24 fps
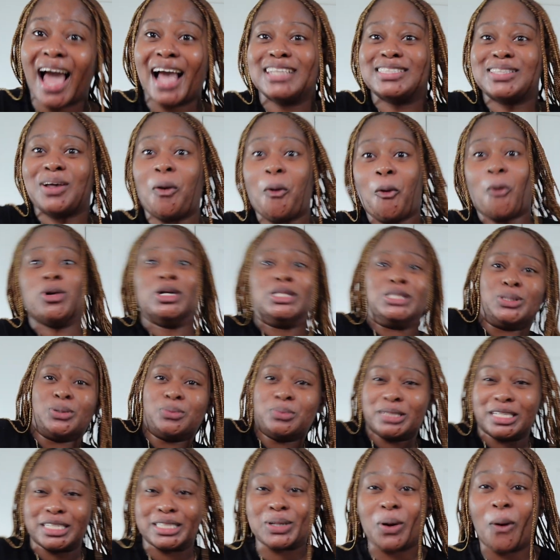I said, oh,
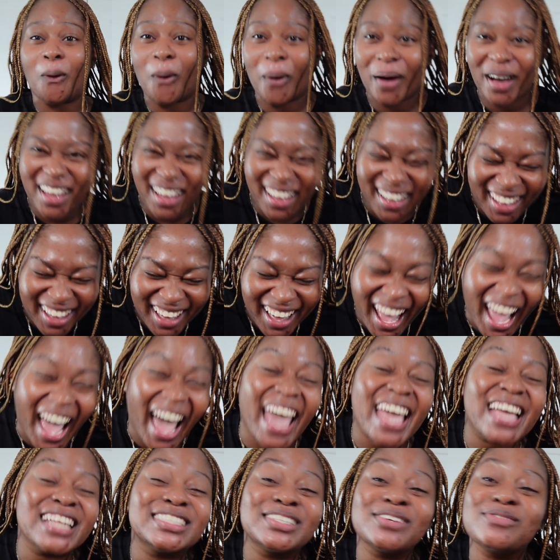the dog.
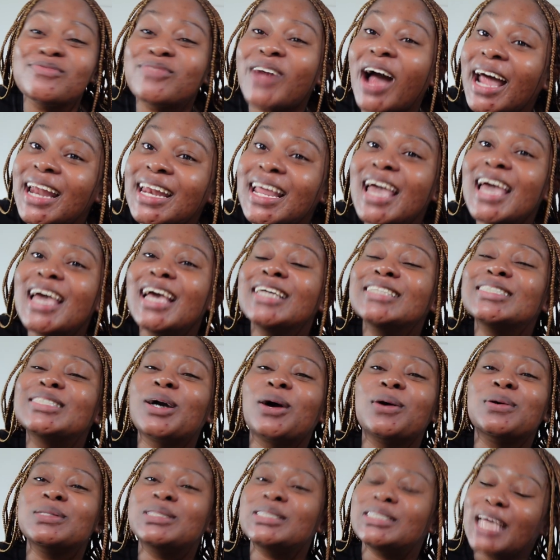I had to run to
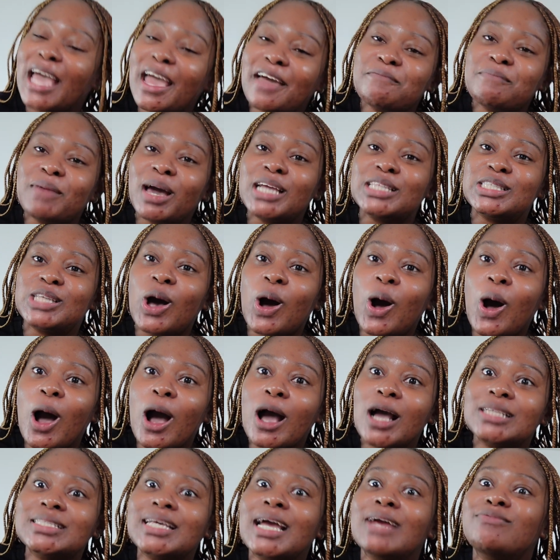go save my dog
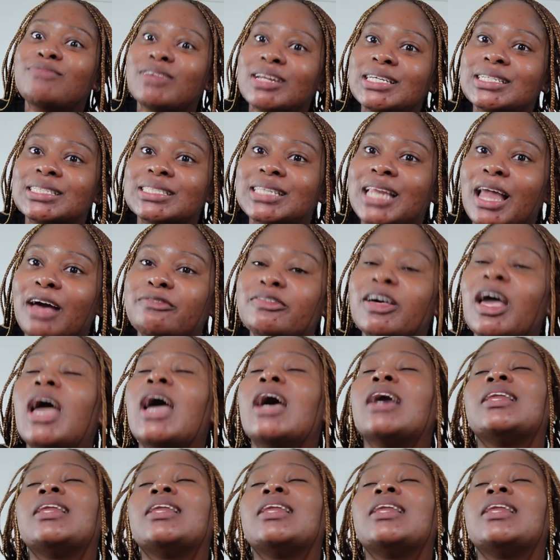because I really just left.